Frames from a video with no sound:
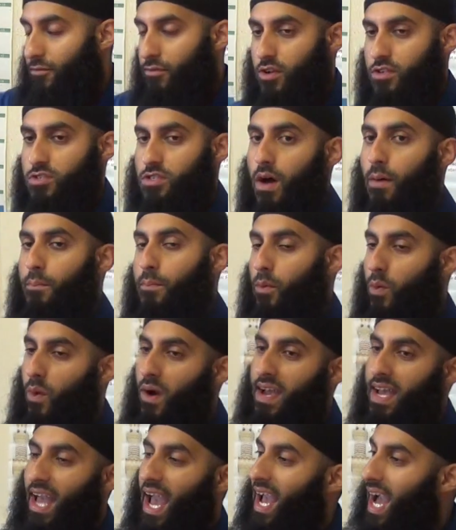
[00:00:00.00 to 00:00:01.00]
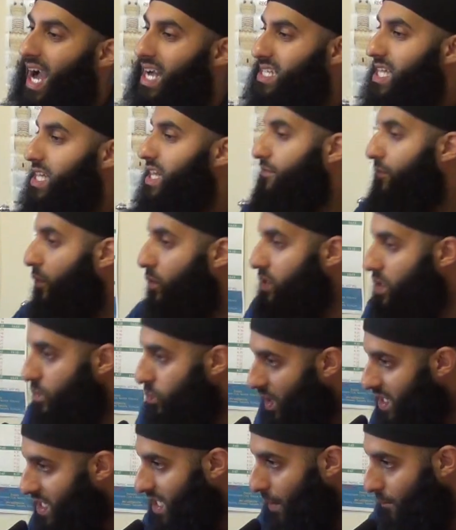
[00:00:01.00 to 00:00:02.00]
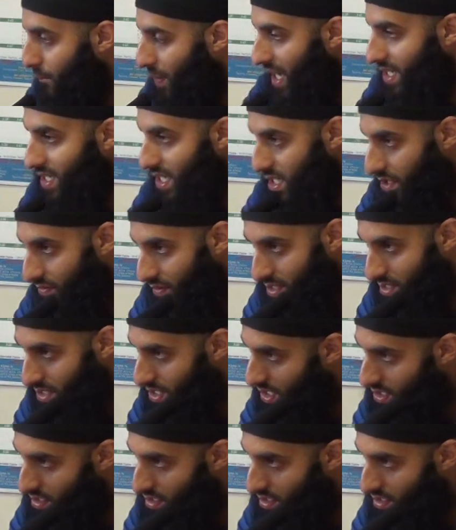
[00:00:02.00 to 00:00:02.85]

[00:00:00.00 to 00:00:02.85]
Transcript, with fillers: For example, a hadith, if only one companion narrated